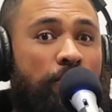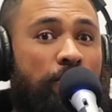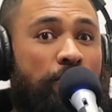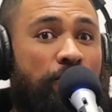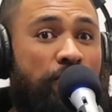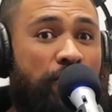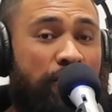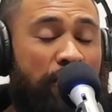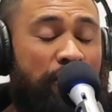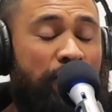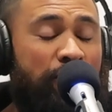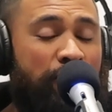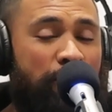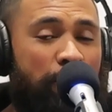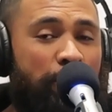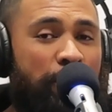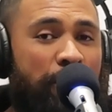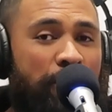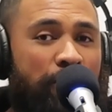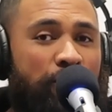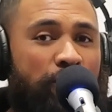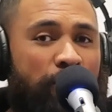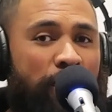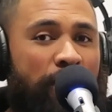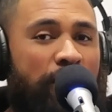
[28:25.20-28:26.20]
cease to
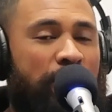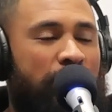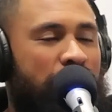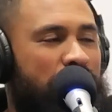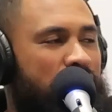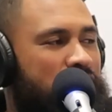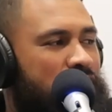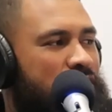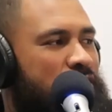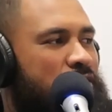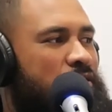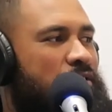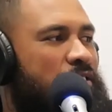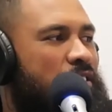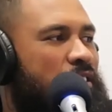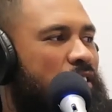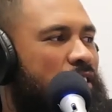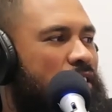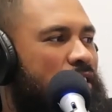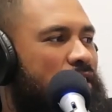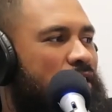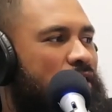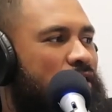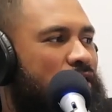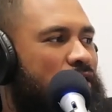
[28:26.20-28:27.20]
be strangers.
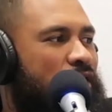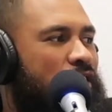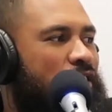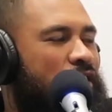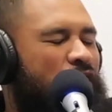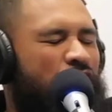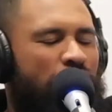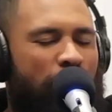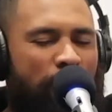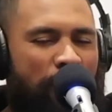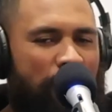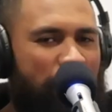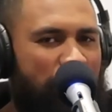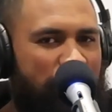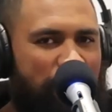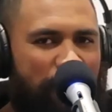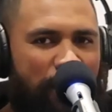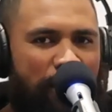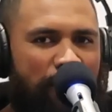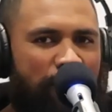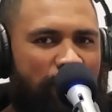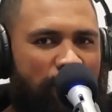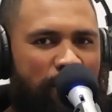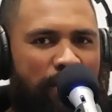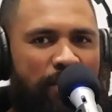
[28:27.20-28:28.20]
They're not going to
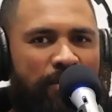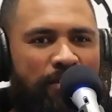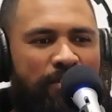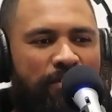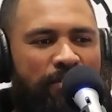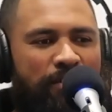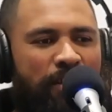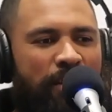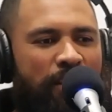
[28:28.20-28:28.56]
stay strangers.